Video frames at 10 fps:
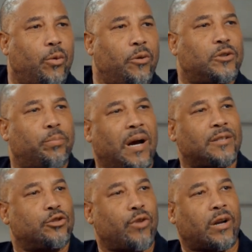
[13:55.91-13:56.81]
when you used to pass
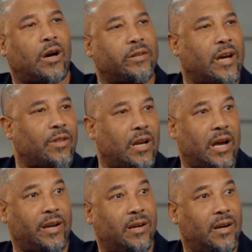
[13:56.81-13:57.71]
this red card down the
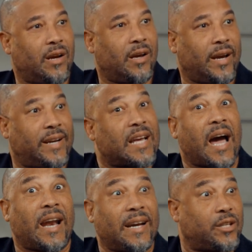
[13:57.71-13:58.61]
line, it is
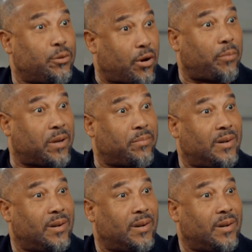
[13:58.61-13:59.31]
highlighting the problem.